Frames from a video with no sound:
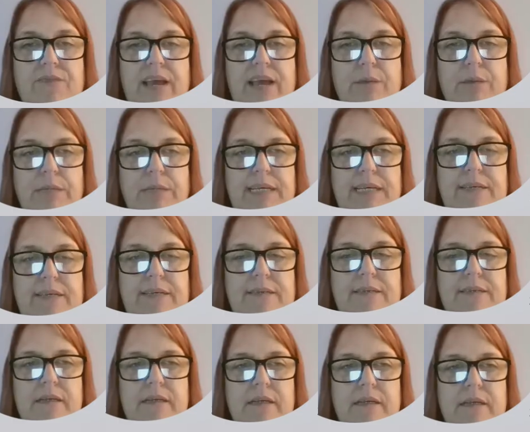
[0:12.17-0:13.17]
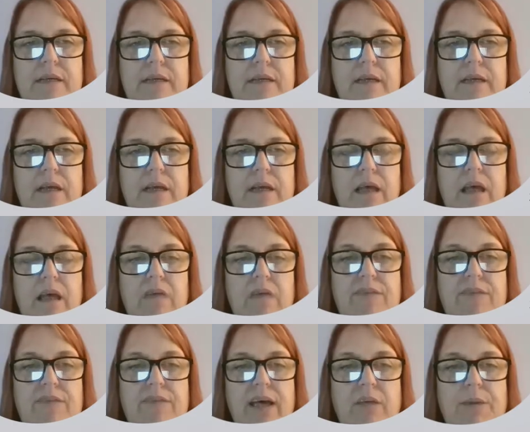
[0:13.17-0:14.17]
families,
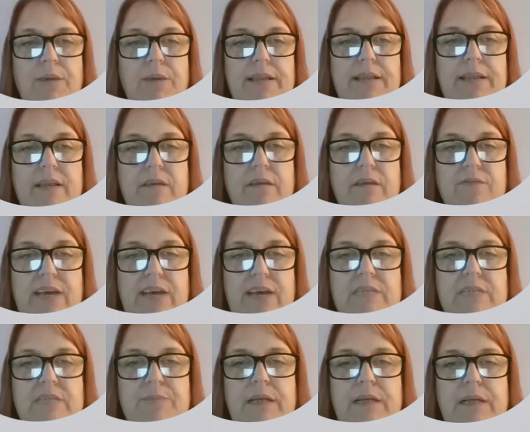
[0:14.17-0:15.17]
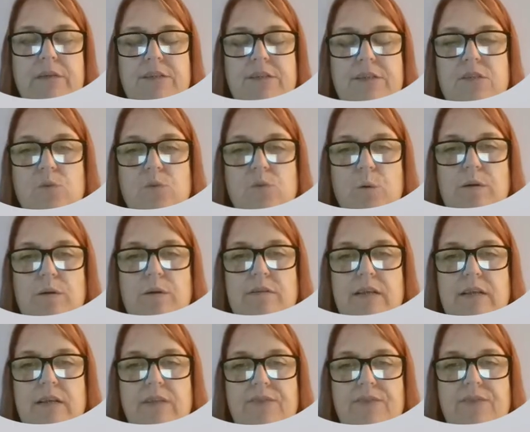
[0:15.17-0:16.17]
evaluate the effects of mental
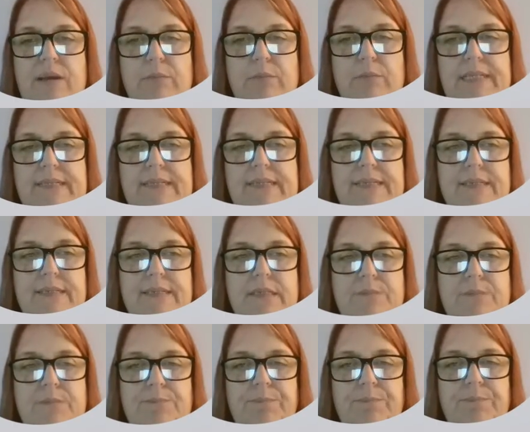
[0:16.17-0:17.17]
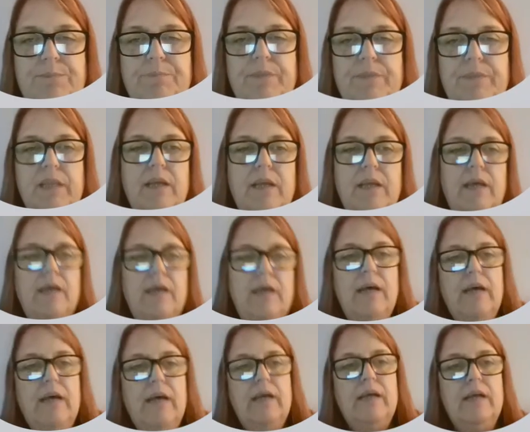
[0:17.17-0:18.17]
disorders on the family system,
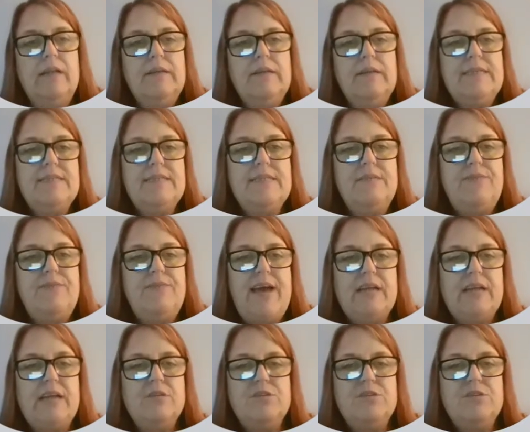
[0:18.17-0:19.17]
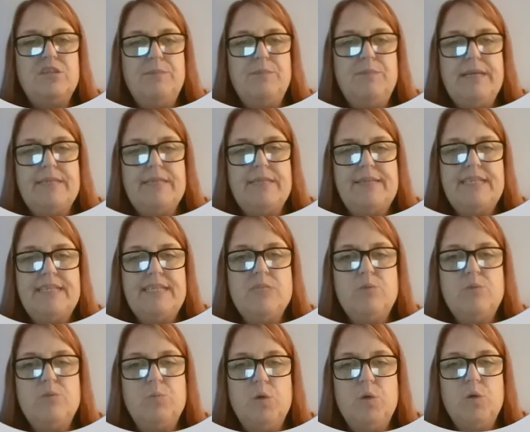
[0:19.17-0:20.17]
list the factors to be
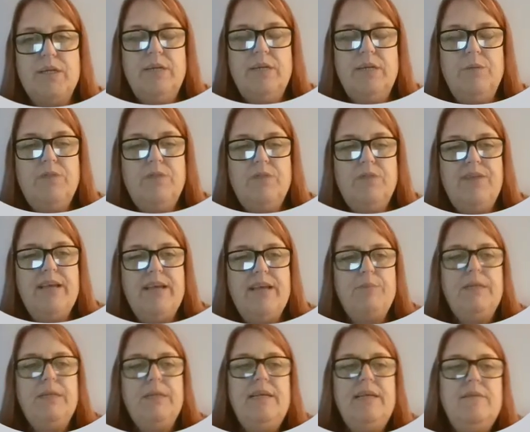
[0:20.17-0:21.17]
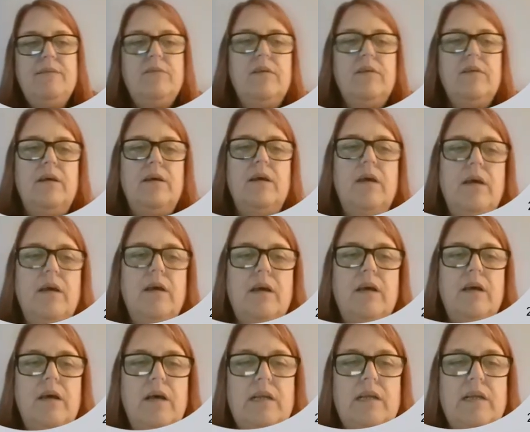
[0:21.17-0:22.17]
assessed when working with families,
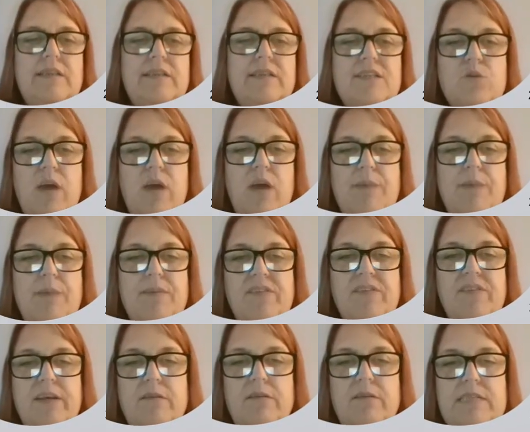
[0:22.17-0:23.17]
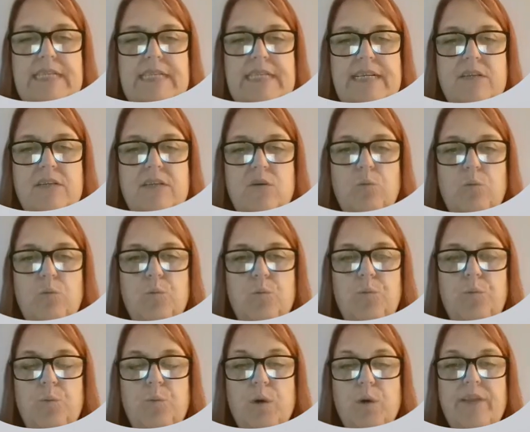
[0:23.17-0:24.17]
describe the skills needed to
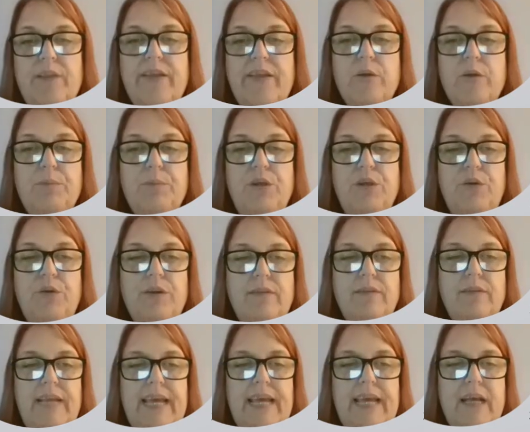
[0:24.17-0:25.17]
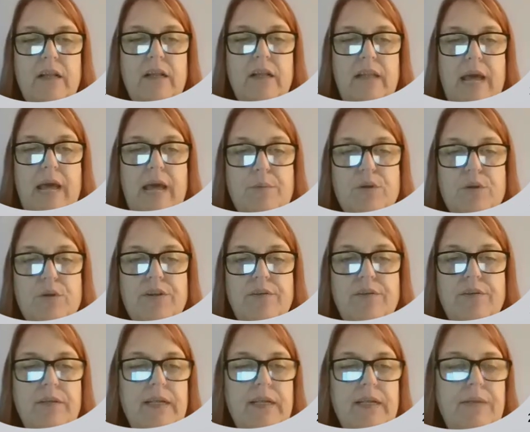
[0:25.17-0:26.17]
work therapeutically and
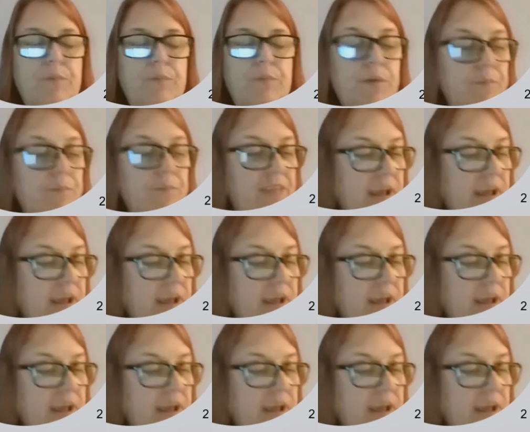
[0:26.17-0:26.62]
collaboratively with